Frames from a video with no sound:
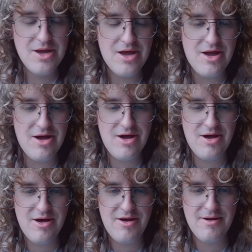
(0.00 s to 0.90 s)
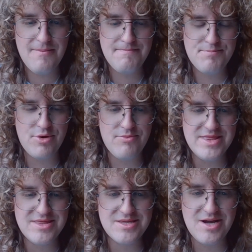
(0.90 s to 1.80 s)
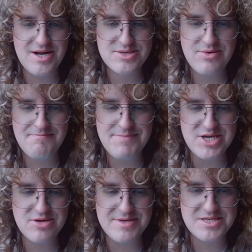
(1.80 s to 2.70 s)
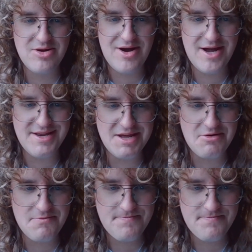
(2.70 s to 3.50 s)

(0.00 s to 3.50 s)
But with the dark square bishop, it's not ideal.